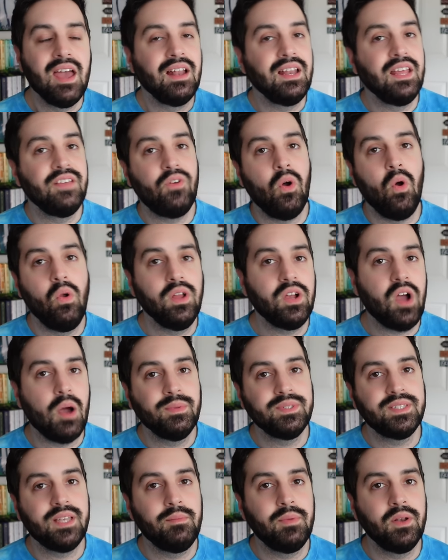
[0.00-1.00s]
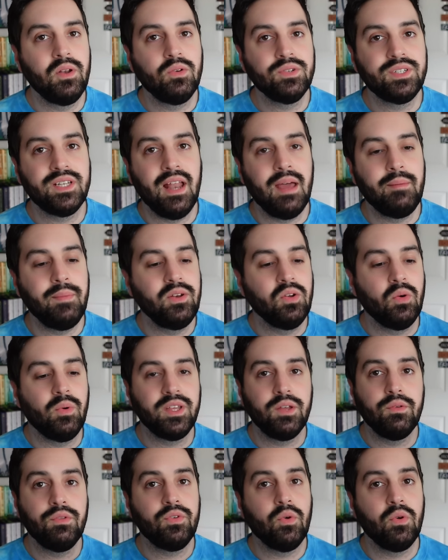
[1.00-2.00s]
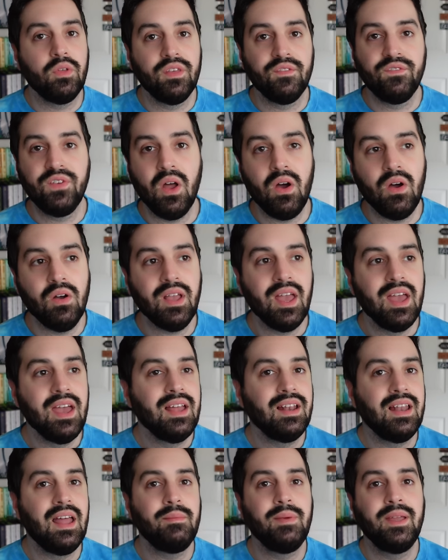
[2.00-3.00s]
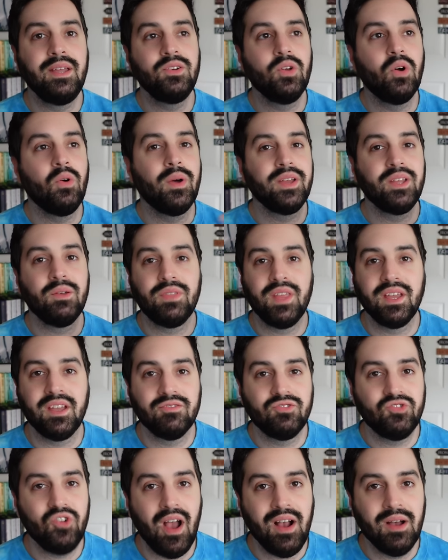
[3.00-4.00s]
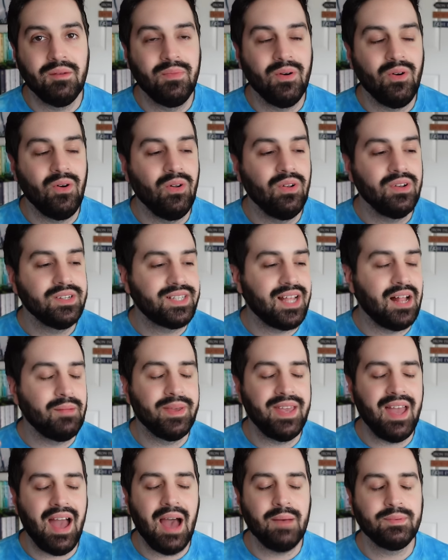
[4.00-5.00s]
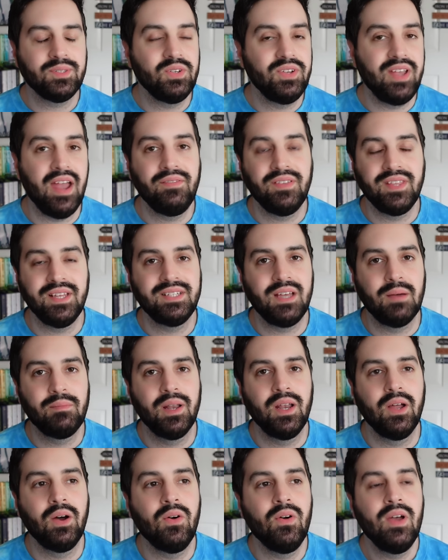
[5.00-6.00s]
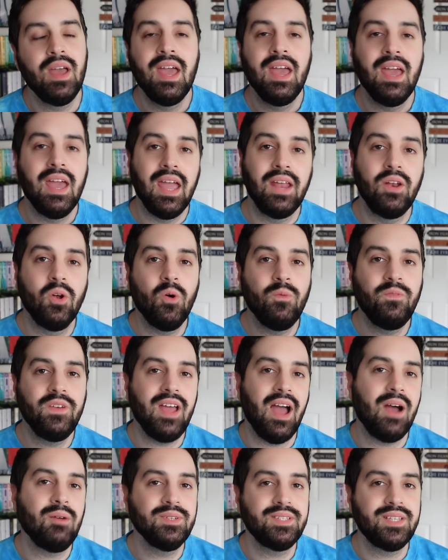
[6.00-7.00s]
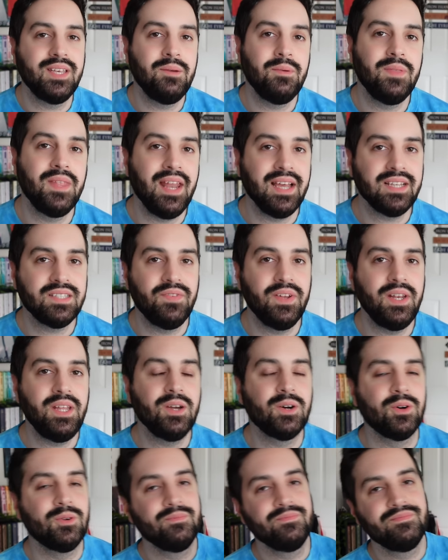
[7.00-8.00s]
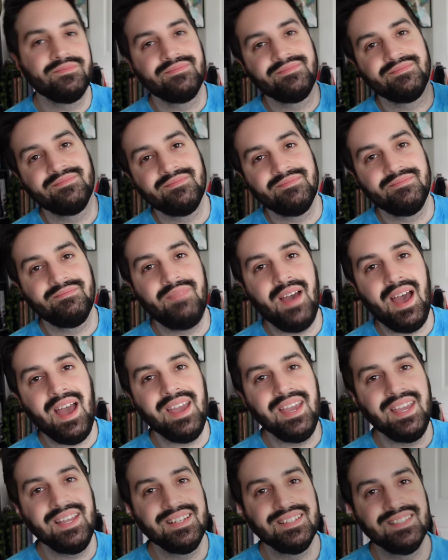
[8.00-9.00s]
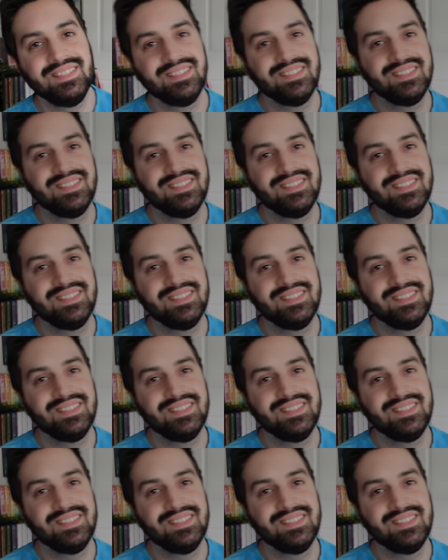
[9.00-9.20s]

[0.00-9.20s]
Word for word: Leave all your comments down below to let me know what you thought of the vlog. Let me know what you think of Dragon Ball. Tell me absolutely everything down below. And hopefully I will see you in the next video. Bye.